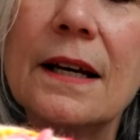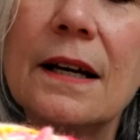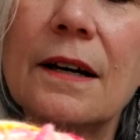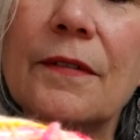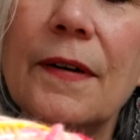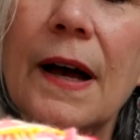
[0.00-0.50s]

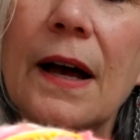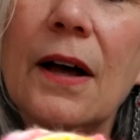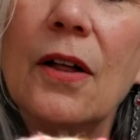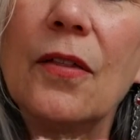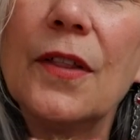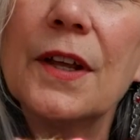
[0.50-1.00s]
of
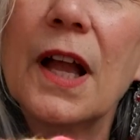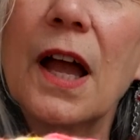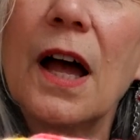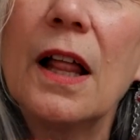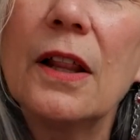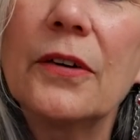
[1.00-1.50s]
how the
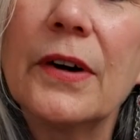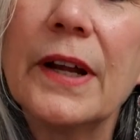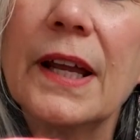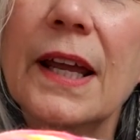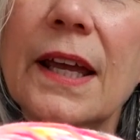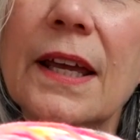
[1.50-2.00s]

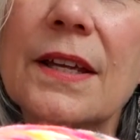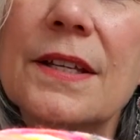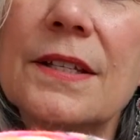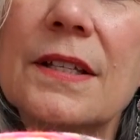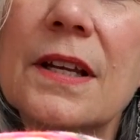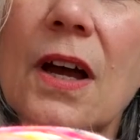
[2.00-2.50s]
coloring
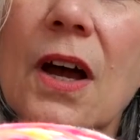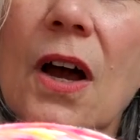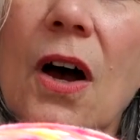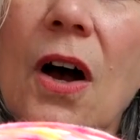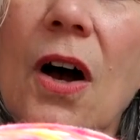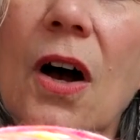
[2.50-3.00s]
is
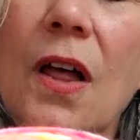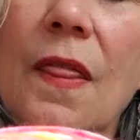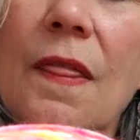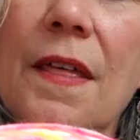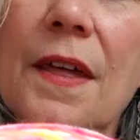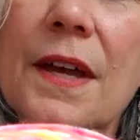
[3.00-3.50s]
on
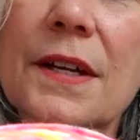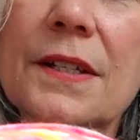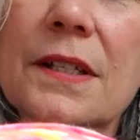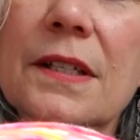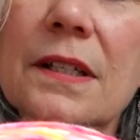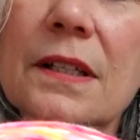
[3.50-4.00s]

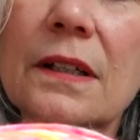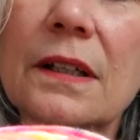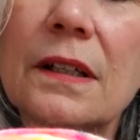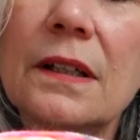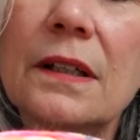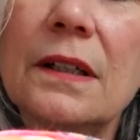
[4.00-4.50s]
this
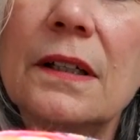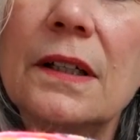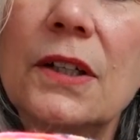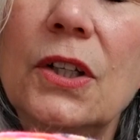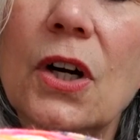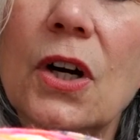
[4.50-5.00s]

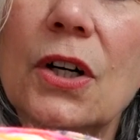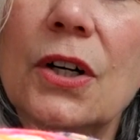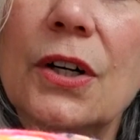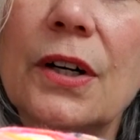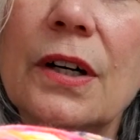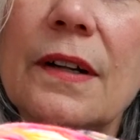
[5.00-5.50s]

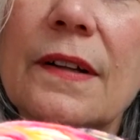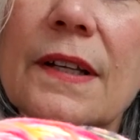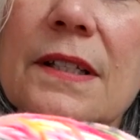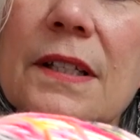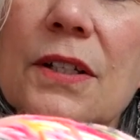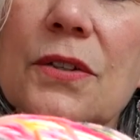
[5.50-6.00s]
yarn.
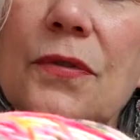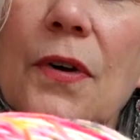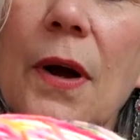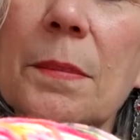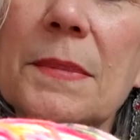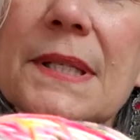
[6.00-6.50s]
This is
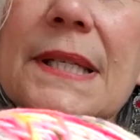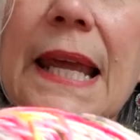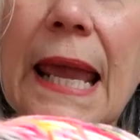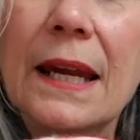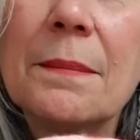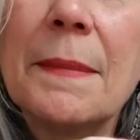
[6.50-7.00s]
from
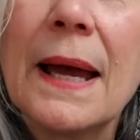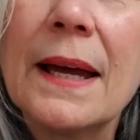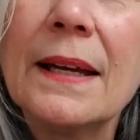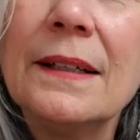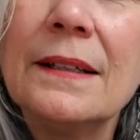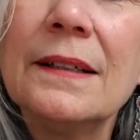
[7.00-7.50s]
skein of
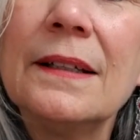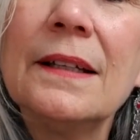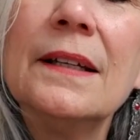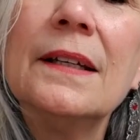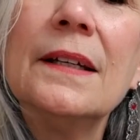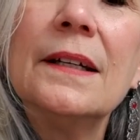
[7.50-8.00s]
mine.
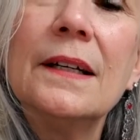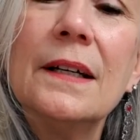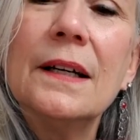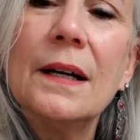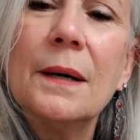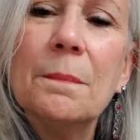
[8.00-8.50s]

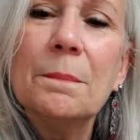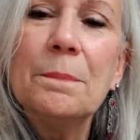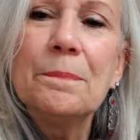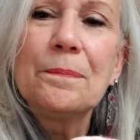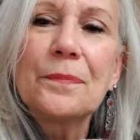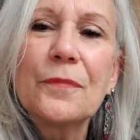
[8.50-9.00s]
Um,
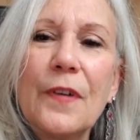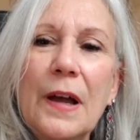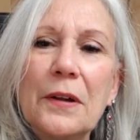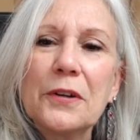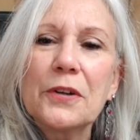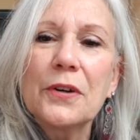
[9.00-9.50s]

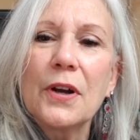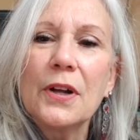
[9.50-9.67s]
found her on